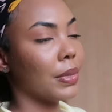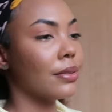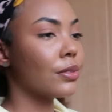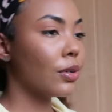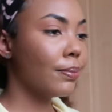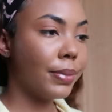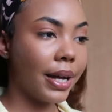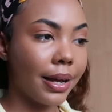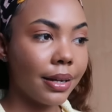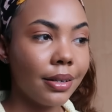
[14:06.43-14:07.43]
I mean, it's not
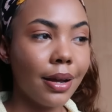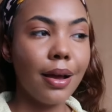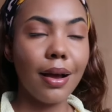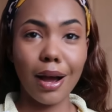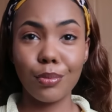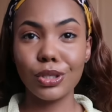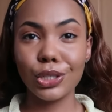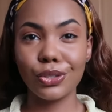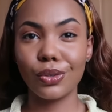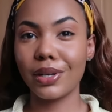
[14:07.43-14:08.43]
bad. I'm not
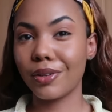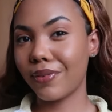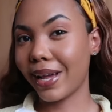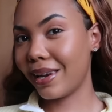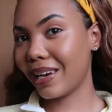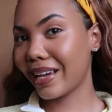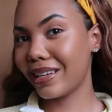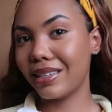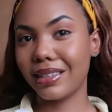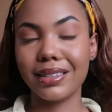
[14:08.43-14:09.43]
sure if I
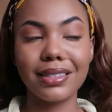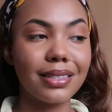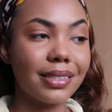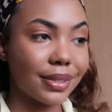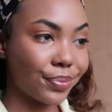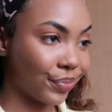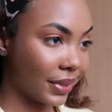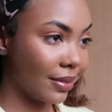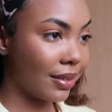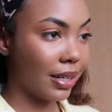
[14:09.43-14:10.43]
like it.
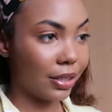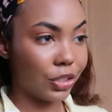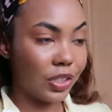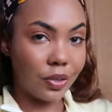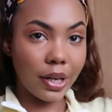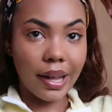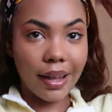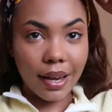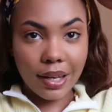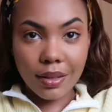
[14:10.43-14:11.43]
Let's try
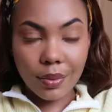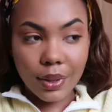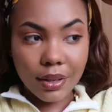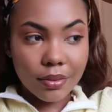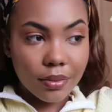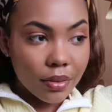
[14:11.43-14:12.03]
another one.